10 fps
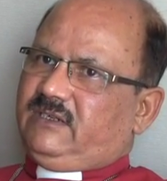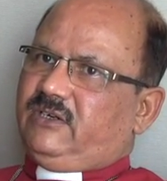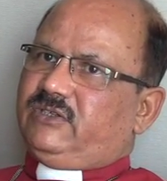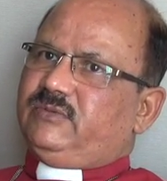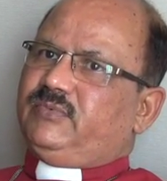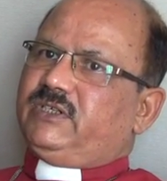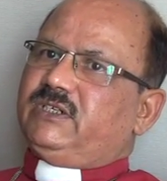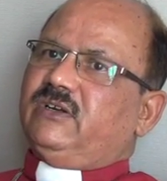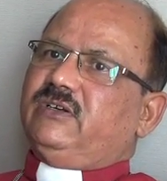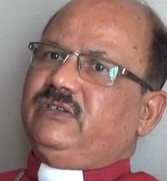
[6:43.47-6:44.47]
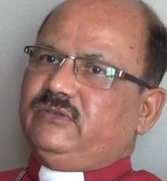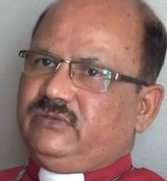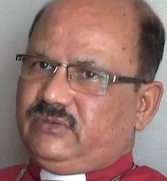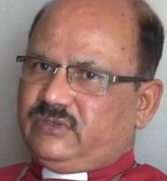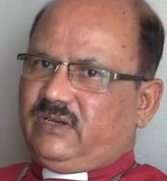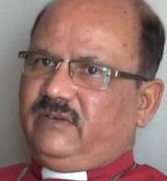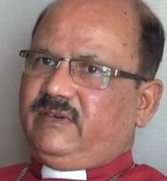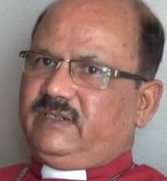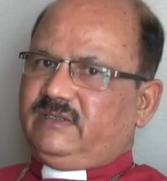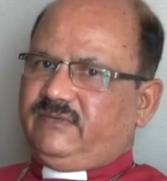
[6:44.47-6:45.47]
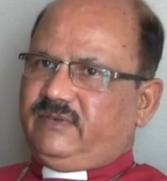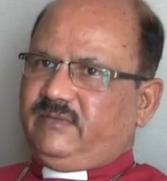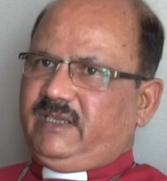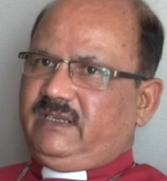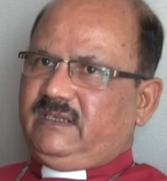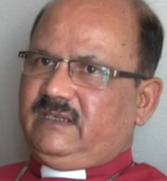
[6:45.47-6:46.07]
not to put it on you to solve it for me,